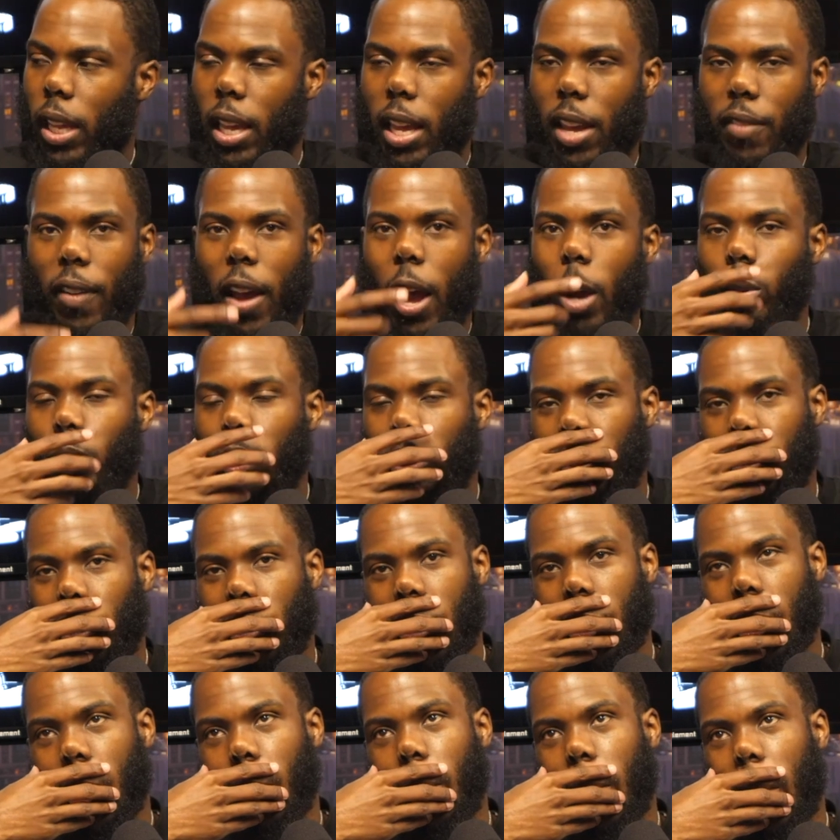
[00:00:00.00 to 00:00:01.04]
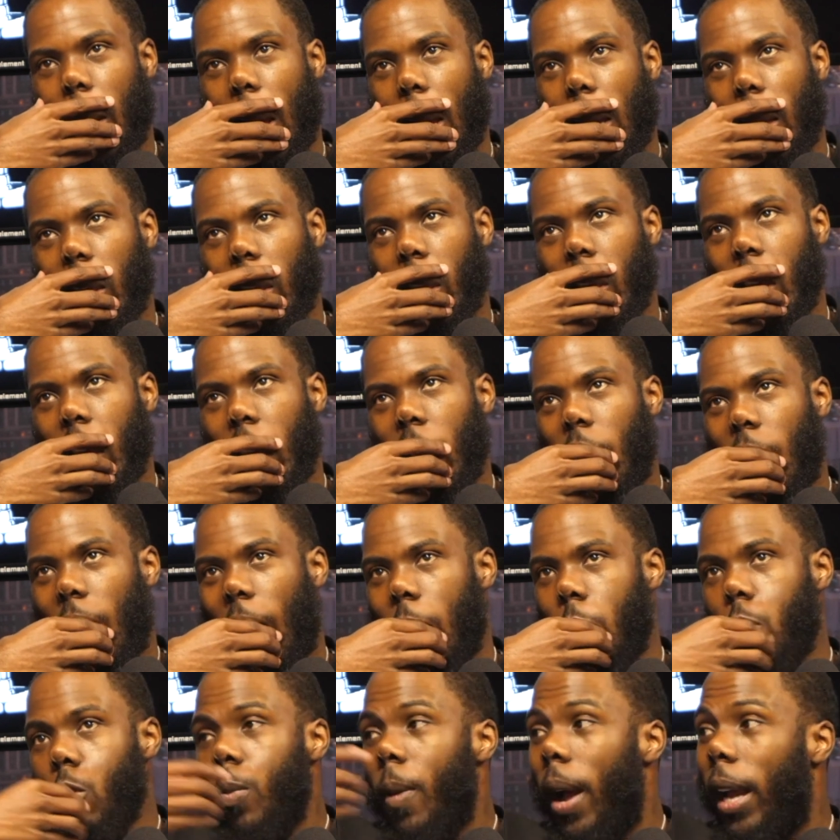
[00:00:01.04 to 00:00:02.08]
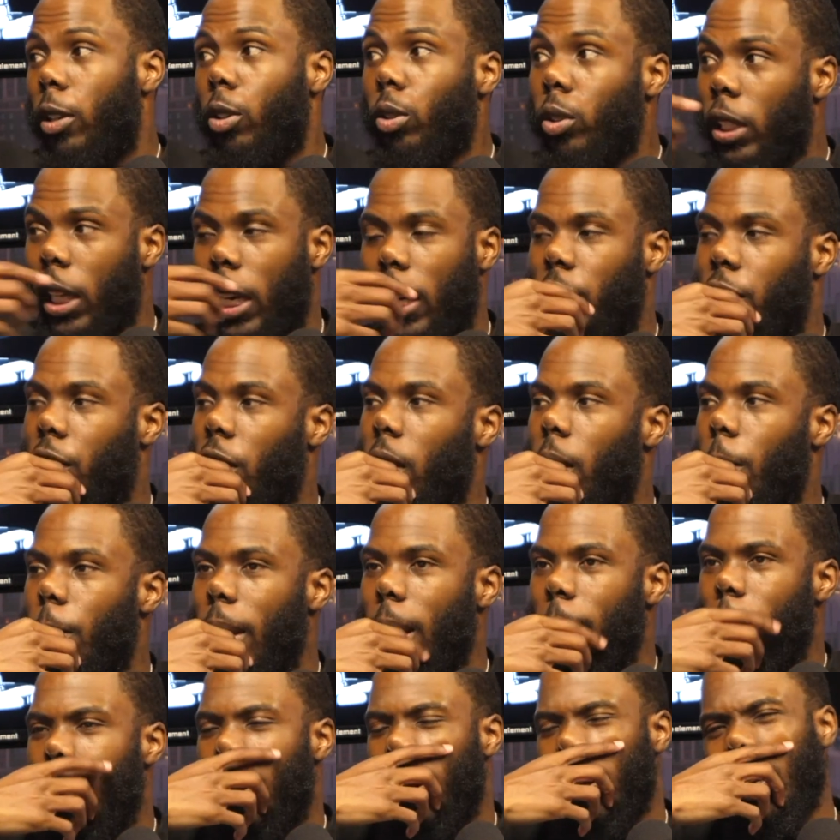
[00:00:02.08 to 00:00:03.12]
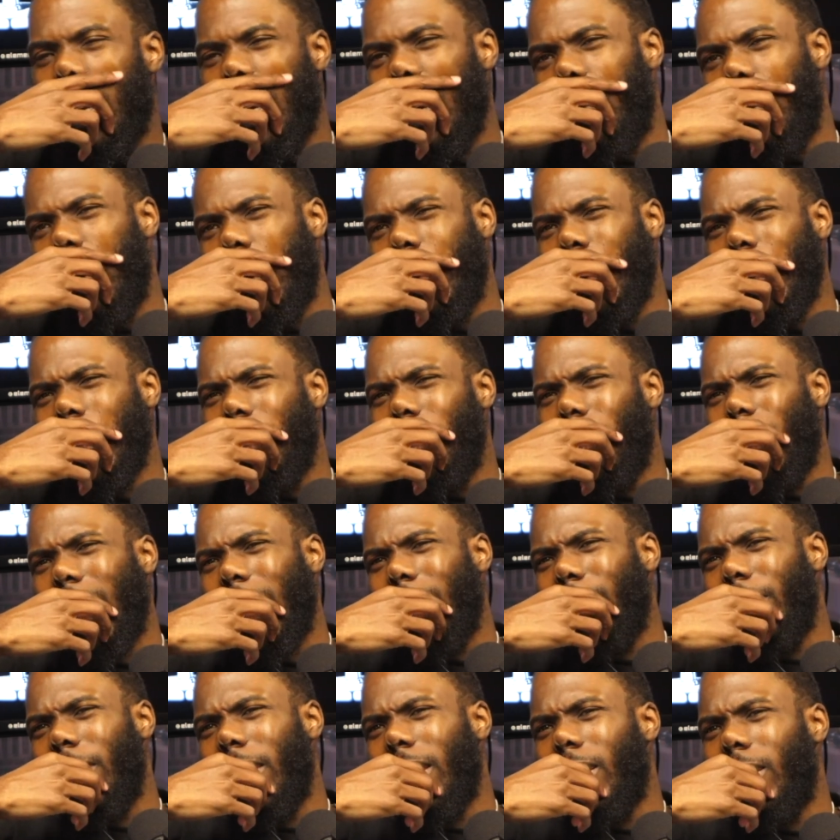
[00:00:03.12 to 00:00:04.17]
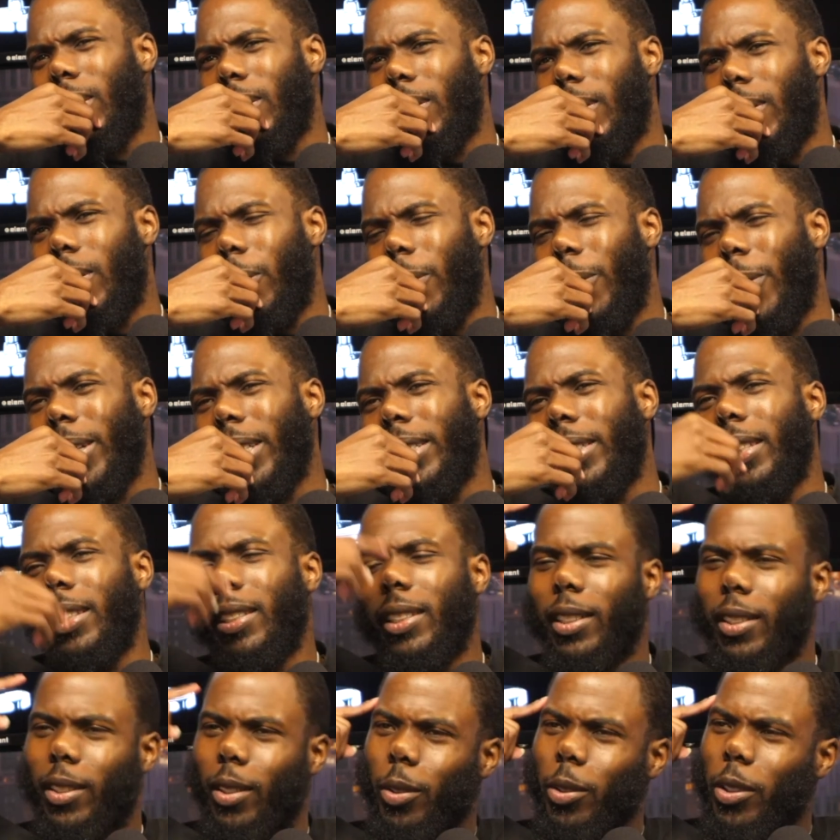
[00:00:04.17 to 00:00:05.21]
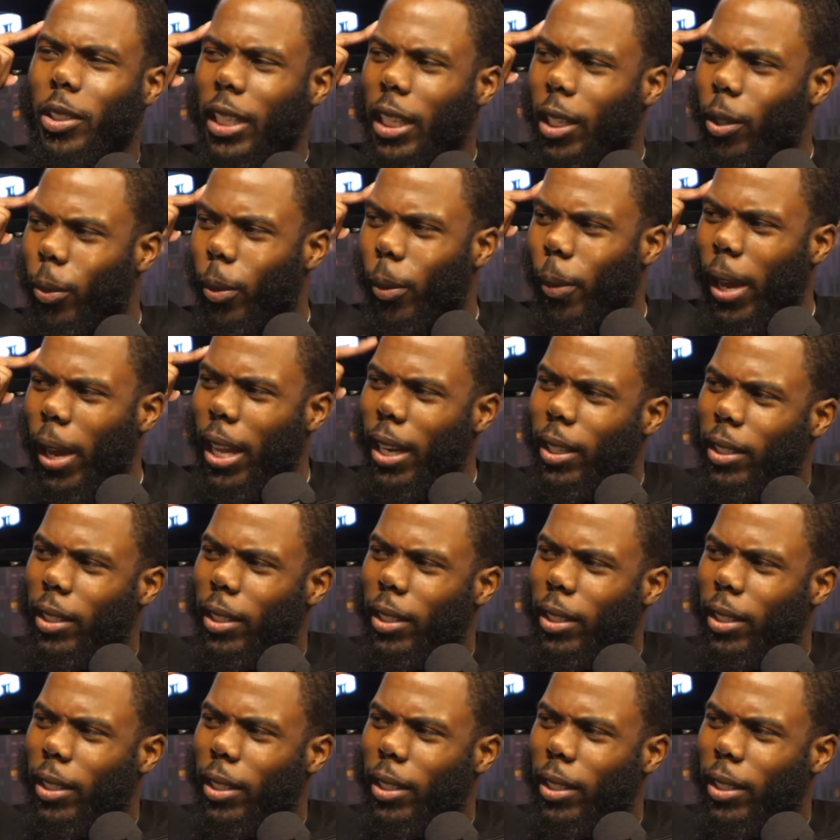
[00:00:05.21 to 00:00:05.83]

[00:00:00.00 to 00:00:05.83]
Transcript: If I don't just sit there and be like you might do something that trigger me, and I'm like, damn, well, what is this associated with?